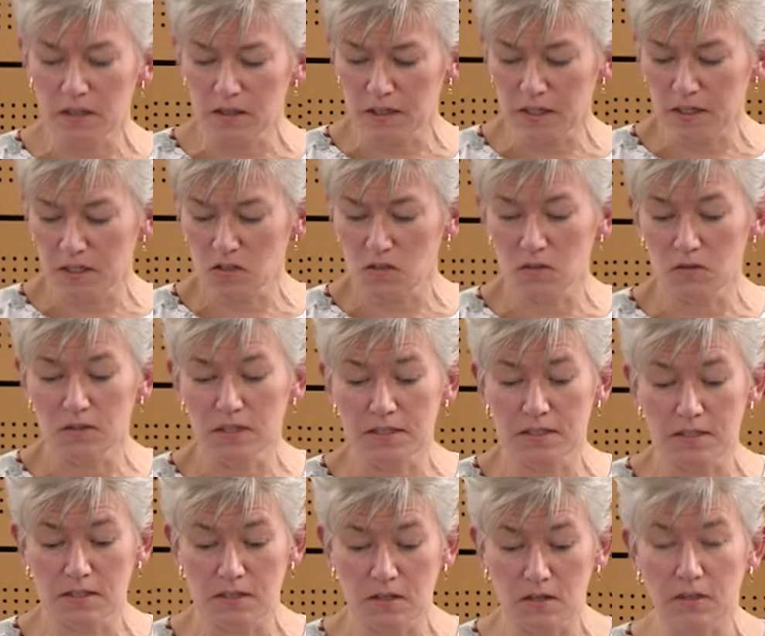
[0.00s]
clinics don't
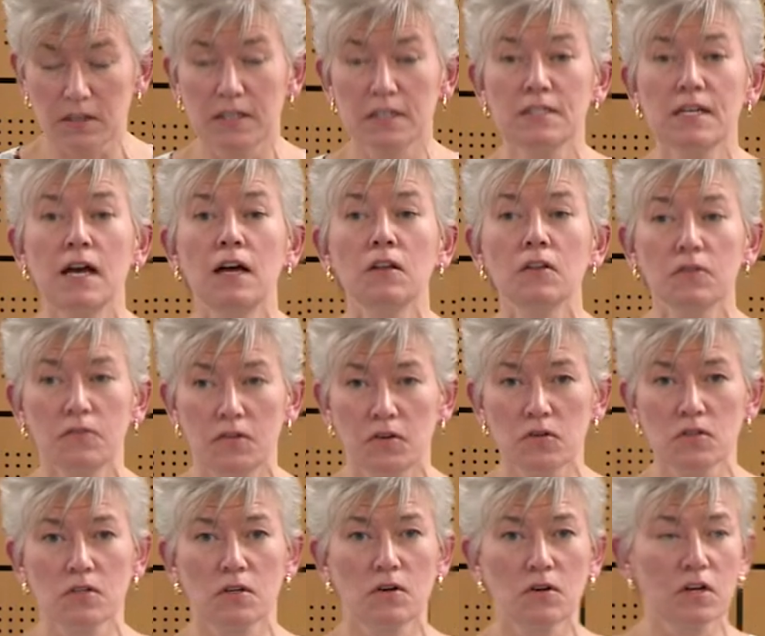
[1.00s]
necessarily tell the
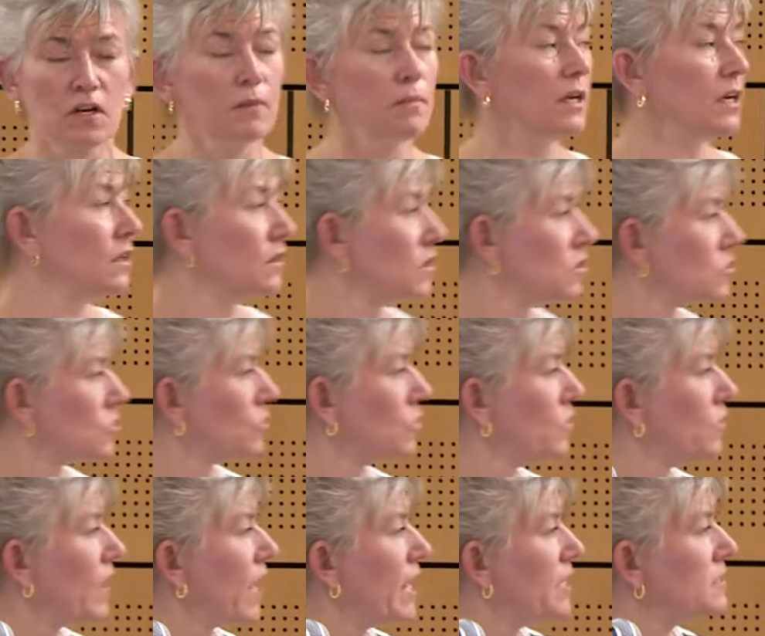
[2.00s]
folks that are coming in the door
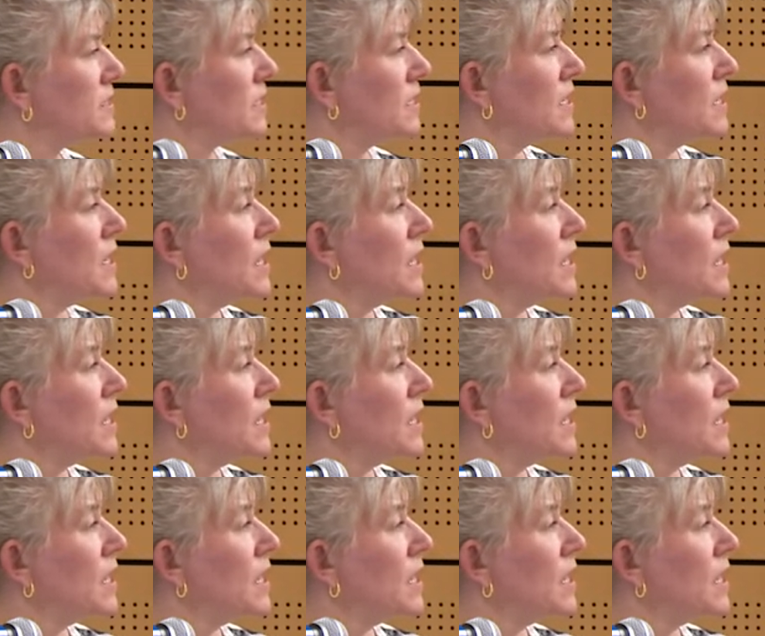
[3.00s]
that.